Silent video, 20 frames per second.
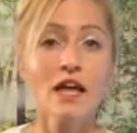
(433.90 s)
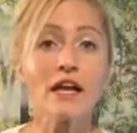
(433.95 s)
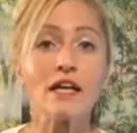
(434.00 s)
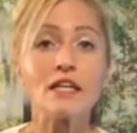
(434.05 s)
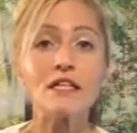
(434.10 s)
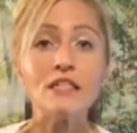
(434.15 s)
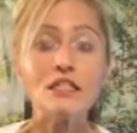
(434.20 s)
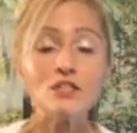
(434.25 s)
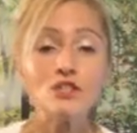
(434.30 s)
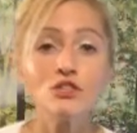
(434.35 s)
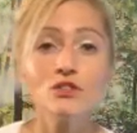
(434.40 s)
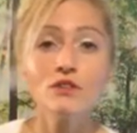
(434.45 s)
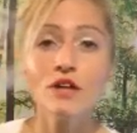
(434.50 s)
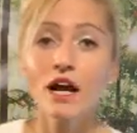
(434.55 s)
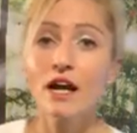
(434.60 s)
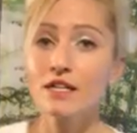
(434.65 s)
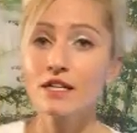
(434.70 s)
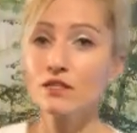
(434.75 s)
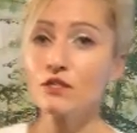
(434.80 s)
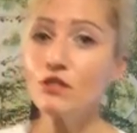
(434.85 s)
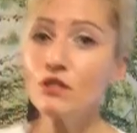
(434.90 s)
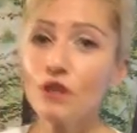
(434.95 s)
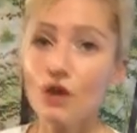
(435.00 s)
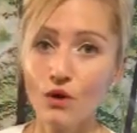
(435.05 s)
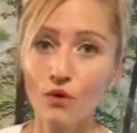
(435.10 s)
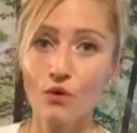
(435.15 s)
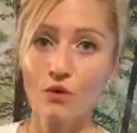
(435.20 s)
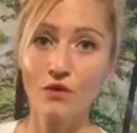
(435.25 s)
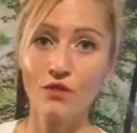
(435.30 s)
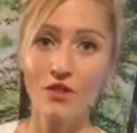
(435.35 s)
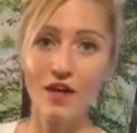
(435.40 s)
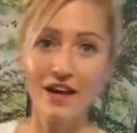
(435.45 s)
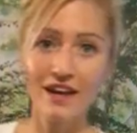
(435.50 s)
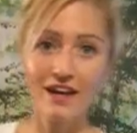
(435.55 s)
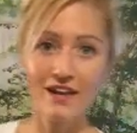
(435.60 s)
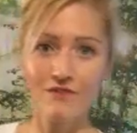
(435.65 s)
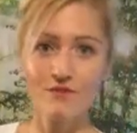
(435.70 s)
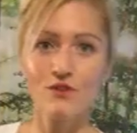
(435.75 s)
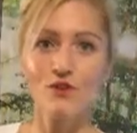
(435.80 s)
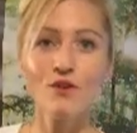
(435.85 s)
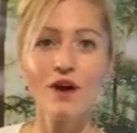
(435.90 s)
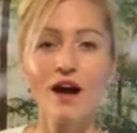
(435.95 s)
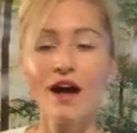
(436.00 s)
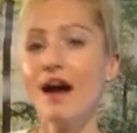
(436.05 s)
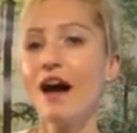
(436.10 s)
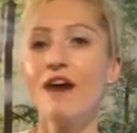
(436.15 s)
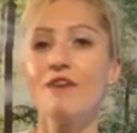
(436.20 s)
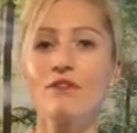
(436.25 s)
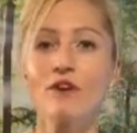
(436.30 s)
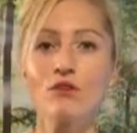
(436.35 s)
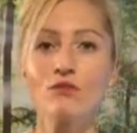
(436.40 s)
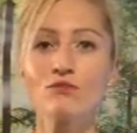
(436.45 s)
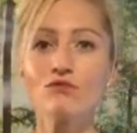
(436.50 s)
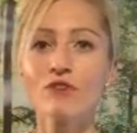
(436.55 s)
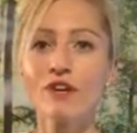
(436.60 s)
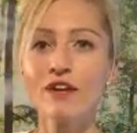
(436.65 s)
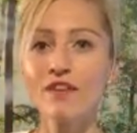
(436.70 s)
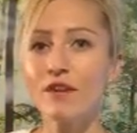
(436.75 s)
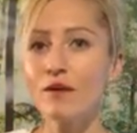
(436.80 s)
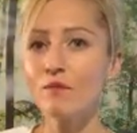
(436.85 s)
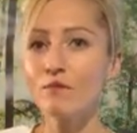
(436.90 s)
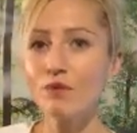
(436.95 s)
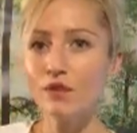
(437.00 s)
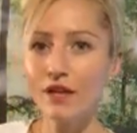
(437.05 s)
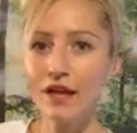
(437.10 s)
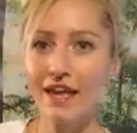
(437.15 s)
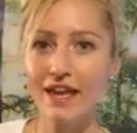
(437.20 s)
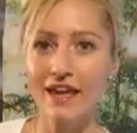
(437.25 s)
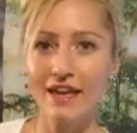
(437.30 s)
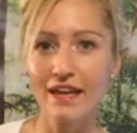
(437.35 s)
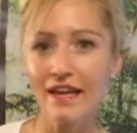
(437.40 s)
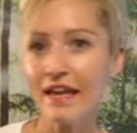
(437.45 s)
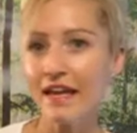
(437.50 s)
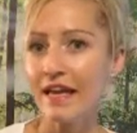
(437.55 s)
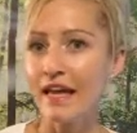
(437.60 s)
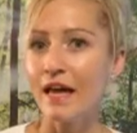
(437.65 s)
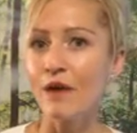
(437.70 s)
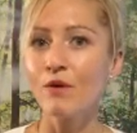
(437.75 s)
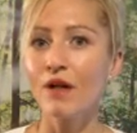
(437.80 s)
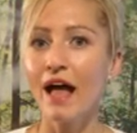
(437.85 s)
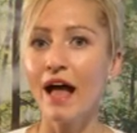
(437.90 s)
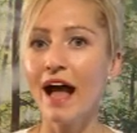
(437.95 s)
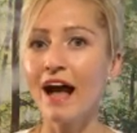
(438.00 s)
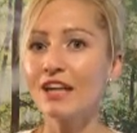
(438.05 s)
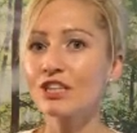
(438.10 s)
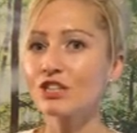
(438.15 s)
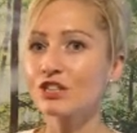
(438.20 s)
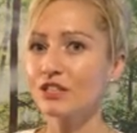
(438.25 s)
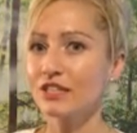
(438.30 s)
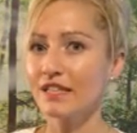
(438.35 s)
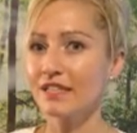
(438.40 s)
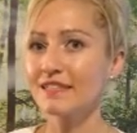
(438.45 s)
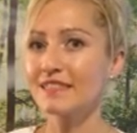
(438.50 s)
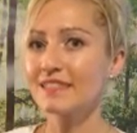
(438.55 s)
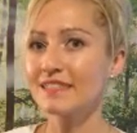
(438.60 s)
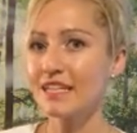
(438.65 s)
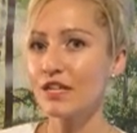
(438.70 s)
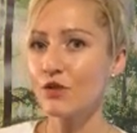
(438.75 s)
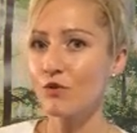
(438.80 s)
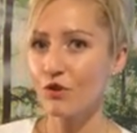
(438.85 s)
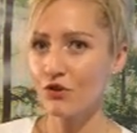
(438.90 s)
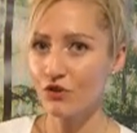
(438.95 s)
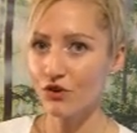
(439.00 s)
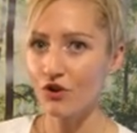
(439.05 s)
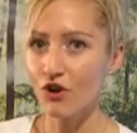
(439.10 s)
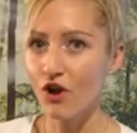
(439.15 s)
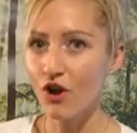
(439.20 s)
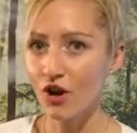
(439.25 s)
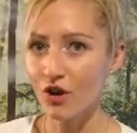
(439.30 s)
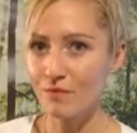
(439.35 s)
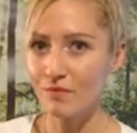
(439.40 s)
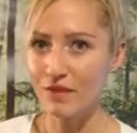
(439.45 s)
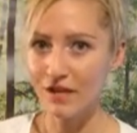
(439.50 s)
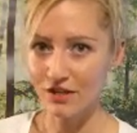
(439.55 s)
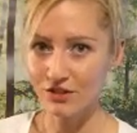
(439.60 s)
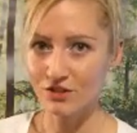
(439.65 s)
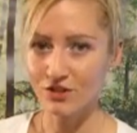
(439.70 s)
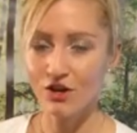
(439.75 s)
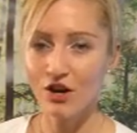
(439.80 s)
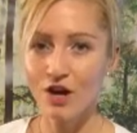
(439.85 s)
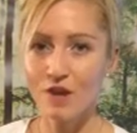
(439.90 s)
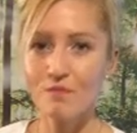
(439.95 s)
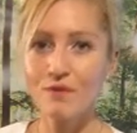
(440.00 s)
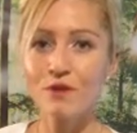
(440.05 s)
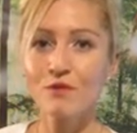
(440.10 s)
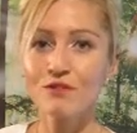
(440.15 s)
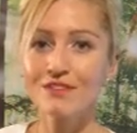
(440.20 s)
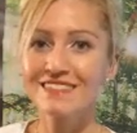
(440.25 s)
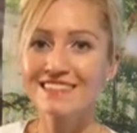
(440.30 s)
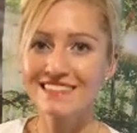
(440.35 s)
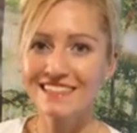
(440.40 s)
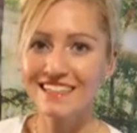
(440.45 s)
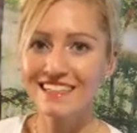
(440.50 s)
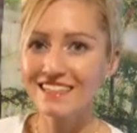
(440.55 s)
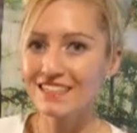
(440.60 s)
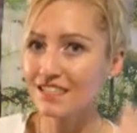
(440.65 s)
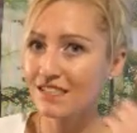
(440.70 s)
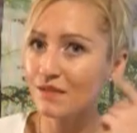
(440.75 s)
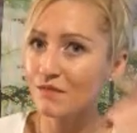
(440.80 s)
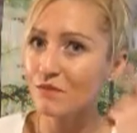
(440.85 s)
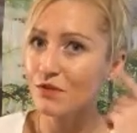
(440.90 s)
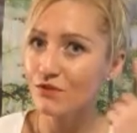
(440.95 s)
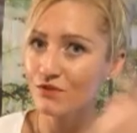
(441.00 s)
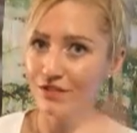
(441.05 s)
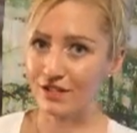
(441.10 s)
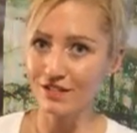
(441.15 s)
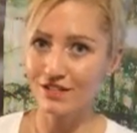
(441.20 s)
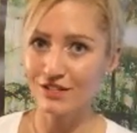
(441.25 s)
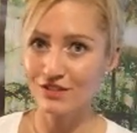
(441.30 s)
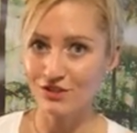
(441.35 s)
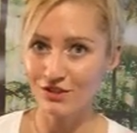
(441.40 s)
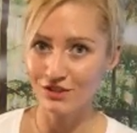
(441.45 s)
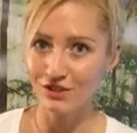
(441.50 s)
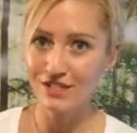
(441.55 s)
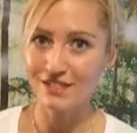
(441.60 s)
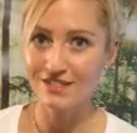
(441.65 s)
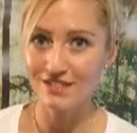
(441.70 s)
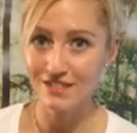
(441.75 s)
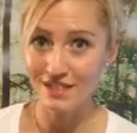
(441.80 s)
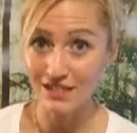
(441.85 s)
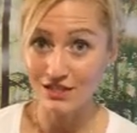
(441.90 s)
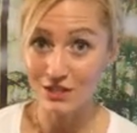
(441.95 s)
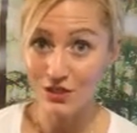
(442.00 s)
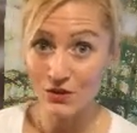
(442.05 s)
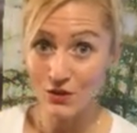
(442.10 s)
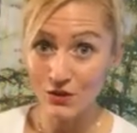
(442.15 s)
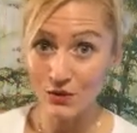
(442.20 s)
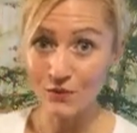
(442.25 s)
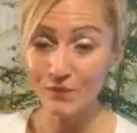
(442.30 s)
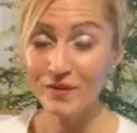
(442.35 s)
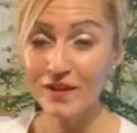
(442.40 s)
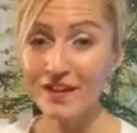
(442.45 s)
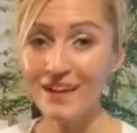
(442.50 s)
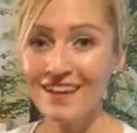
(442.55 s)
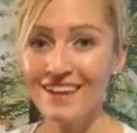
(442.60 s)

Like, did you guys know that if you have a rhythm playing, it will actually sync with your heartbeat? Your heartbeat will sync to the music that you're listening to.